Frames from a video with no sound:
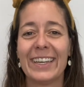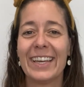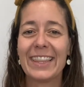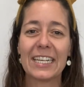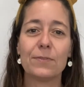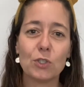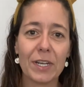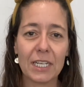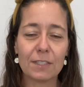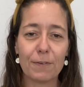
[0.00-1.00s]
Thanks for
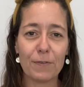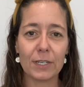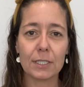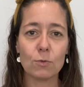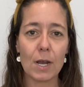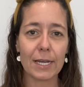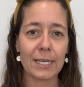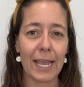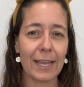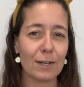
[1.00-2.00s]
joining us for verse one,
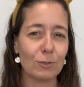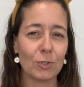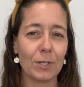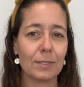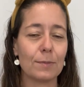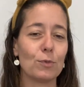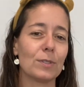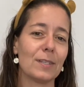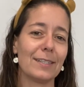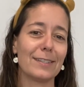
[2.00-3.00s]
and I'll show you some more
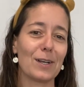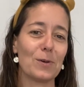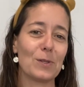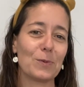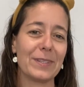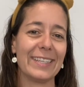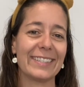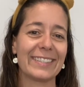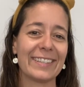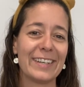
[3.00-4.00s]
signs that go along with
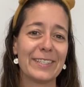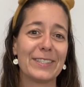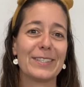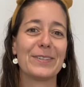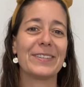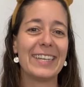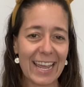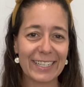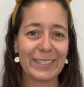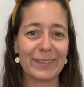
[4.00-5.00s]
this song
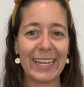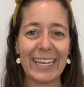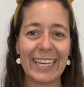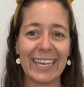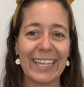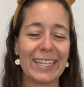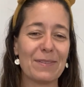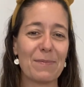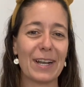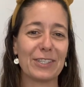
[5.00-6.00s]
next week, and then
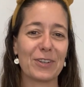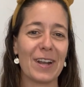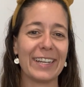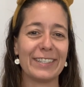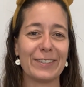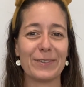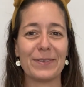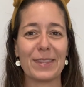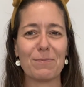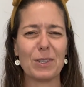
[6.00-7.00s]
we might try and do it
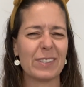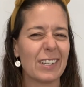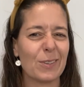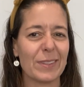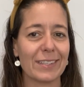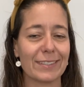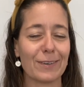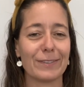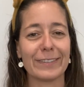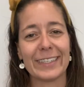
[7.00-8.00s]
with the music or with the
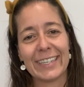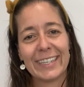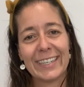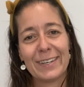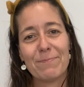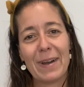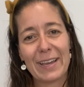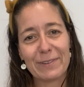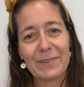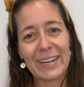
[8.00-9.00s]
song.
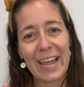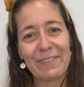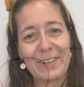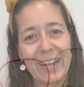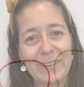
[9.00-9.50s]
Bye,